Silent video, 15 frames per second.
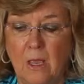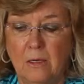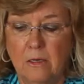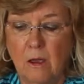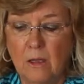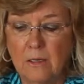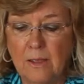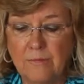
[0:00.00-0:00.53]

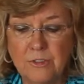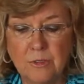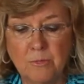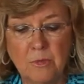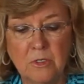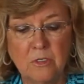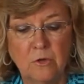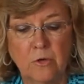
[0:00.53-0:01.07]
Now, I left
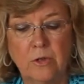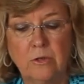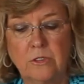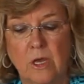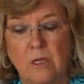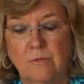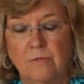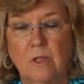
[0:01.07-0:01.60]
some
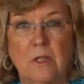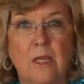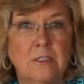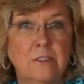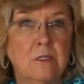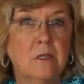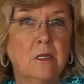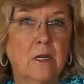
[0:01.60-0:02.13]
materials out of the
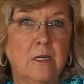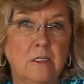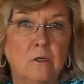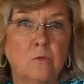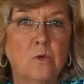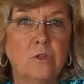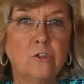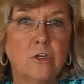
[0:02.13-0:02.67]
lesson that I
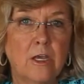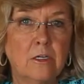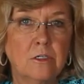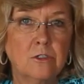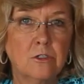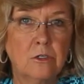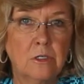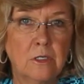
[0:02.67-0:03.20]
did with Jack
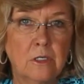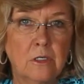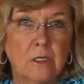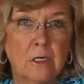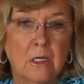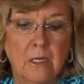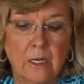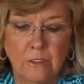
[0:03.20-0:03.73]
and Jillian,
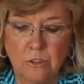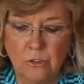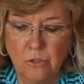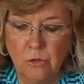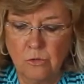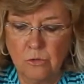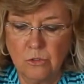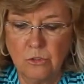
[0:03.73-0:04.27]
and I'd like to
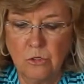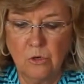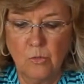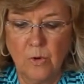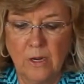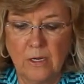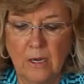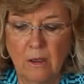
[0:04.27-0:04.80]
show those to you
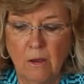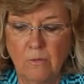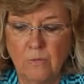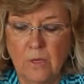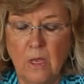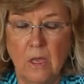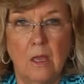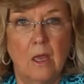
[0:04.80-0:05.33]
right now.
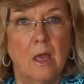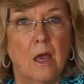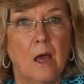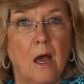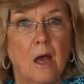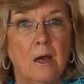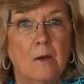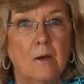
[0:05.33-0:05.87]

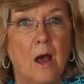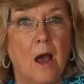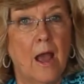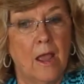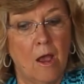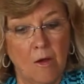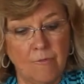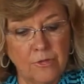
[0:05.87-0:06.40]

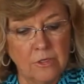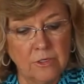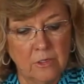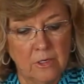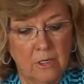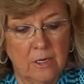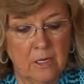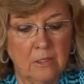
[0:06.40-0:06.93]
I often,
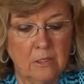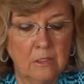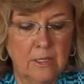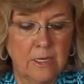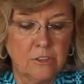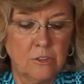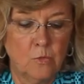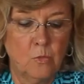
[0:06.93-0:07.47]
in the
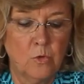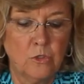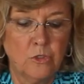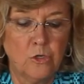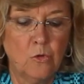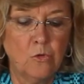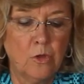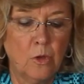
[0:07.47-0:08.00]
lesson, will
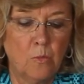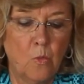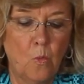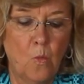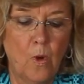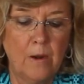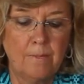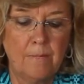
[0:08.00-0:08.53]
show them
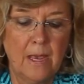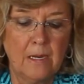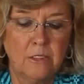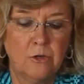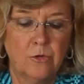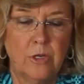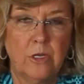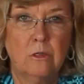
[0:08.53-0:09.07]
what
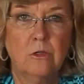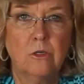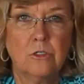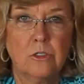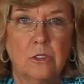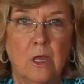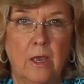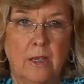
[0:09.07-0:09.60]
bacteria
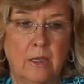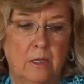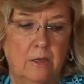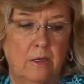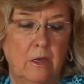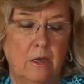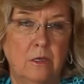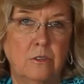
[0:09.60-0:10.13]
looks like,
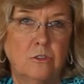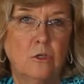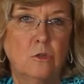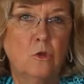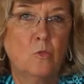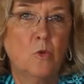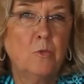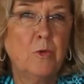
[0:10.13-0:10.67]
so
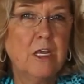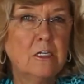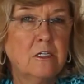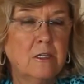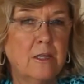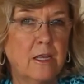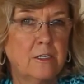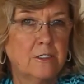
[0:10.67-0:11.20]
that when we get
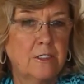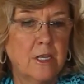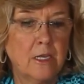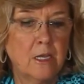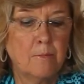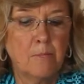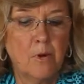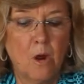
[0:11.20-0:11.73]
to that
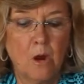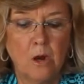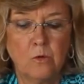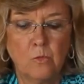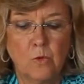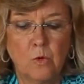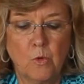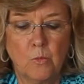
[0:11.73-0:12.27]
second
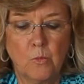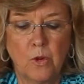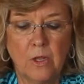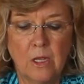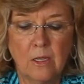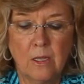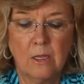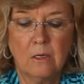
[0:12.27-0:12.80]
part where we're
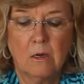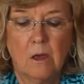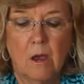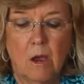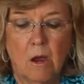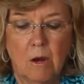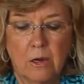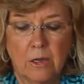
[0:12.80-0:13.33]
bringing in
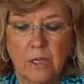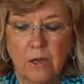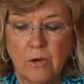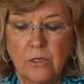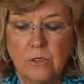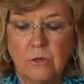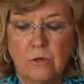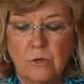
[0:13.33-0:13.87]
our
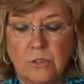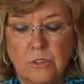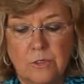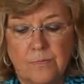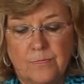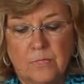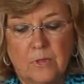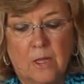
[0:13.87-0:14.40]

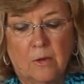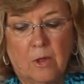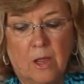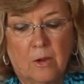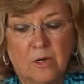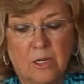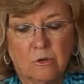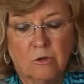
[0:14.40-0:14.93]
characters
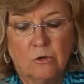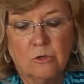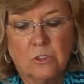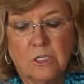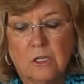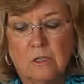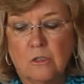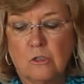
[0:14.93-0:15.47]
and
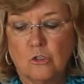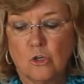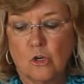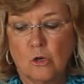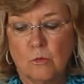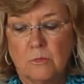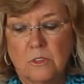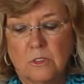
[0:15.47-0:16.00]
introducing the
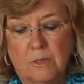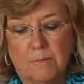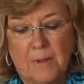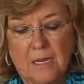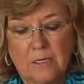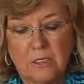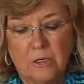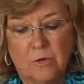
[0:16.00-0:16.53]
germs and
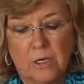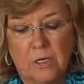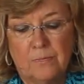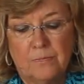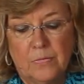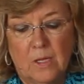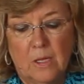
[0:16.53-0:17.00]
bacteria,